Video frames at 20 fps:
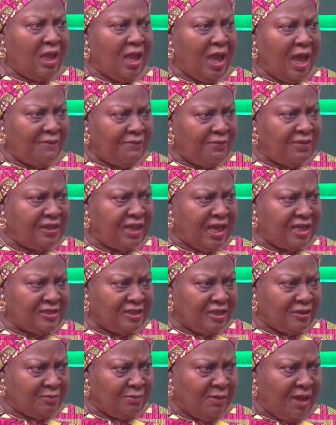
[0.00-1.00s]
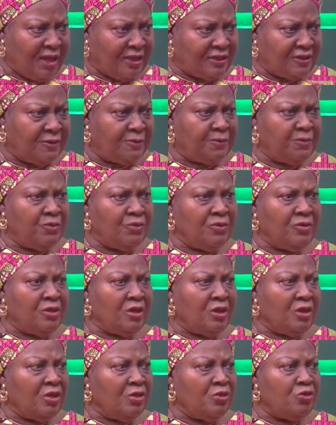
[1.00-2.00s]
having that in mind,
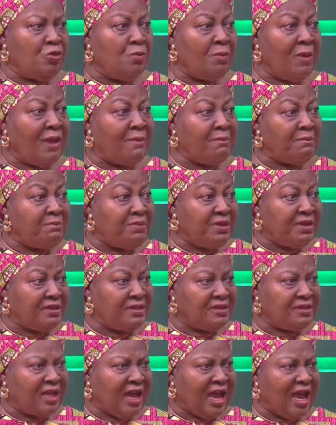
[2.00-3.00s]
human beings